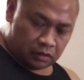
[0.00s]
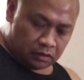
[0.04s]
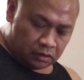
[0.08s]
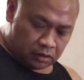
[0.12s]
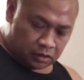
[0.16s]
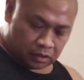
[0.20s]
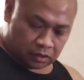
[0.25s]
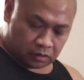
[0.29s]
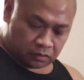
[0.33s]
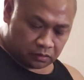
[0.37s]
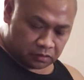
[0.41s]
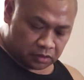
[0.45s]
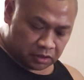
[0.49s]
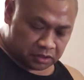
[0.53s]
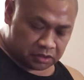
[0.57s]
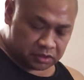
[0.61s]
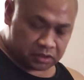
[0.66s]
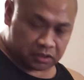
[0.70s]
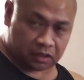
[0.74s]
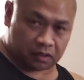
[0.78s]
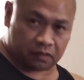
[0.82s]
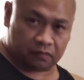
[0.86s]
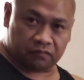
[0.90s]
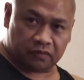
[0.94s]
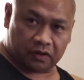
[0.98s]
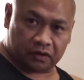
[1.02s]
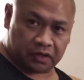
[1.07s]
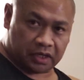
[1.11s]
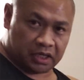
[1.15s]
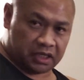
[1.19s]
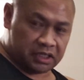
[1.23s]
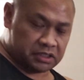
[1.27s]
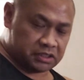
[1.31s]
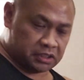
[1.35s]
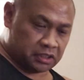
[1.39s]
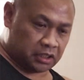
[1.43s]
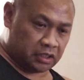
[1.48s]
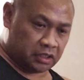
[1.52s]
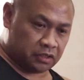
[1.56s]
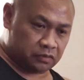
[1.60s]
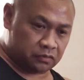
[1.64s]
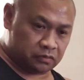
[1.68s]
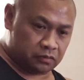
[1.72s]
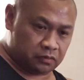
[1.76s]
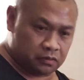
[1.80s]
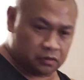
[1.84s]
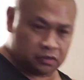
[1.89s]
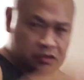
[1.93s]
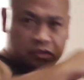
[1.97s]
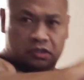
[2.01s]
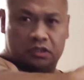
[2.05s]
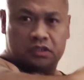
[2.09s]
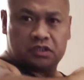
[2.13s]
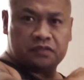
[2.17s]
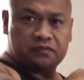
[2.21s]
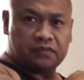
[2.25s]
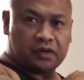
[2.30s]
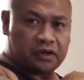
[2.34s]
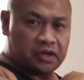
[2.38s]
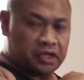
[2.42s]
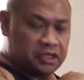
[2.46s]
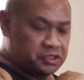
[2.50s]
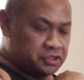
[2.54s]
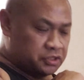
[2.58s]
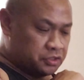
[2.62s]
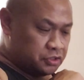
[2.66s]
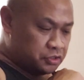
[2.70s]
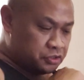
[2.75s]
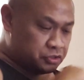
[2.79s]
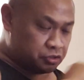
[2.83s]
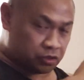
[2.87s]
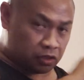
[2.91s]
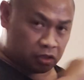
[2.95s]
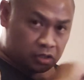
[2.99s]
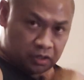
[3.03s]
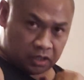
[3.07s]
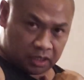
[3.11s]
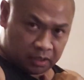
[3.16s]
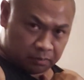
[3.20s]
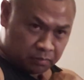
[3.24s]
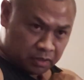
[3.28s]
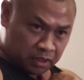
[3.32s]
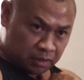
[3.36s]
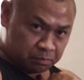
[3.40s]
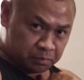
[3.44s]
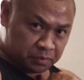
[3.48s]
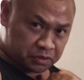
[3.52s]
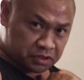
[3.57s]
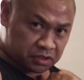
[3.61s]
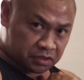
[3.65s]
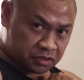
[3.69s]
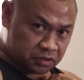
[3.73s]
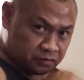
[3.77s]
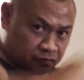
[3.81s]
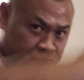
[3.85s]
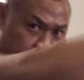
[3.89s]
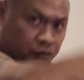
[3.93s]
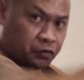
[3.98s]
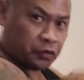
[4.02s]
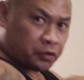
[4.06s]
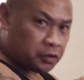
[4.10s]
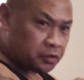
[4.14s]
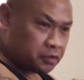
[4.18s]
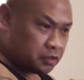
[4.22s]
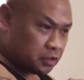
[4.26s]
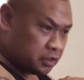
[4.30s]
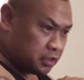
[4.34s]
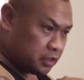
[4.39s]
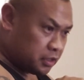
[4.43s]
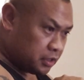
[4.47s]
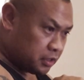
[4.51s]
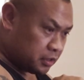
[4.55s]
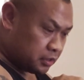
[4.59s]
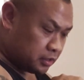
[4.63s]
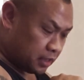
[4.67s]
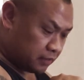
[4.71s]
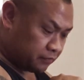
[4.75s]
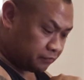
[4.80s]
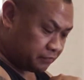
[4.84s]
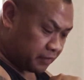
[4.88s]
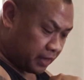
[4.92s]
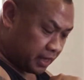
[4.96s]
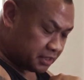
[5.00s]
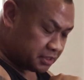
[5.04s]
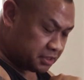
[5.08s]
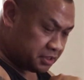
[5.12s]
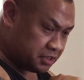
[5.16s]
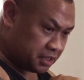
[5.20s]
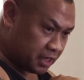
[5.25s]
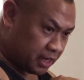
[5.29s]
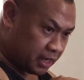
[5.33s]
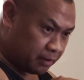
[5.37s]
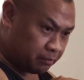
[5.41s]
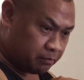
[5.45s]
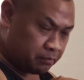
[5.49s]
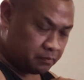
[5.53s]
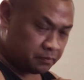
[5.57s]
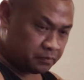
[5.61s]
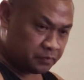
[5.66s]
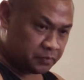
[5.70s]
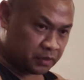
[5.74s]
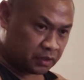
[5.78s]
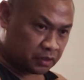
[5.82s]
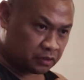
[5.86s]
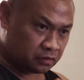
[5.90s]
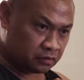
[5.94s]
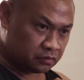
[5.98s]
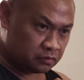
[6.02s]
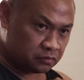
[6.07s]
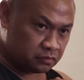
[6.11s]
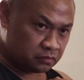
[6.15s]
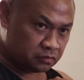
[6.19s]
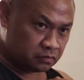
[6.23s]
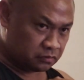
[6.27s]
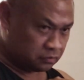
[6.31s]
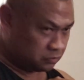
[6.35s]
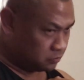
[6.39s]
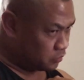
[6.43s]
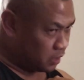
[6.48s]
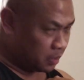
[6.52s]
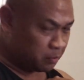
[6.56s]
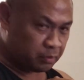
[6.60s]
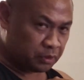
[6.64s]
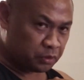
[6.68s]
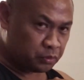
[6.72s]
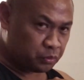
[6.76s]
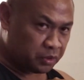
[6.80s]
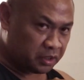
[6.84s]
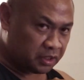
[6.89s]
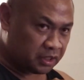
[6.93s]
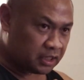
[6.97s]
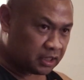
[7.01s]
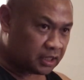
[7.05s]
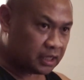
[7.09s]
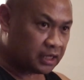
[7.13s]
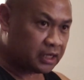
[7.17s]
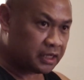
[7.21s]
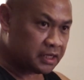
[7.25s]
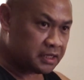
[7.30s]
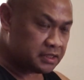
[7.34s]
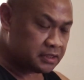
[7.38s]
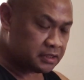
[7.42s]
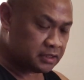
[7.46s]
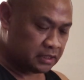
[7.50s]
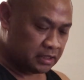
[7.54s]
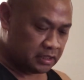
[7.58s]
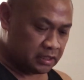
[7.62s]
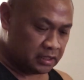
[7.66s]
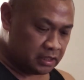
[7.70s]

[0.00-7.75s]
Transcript: You know, it's very easy to draw and be in position for that fast jab. You know, right between the eyes.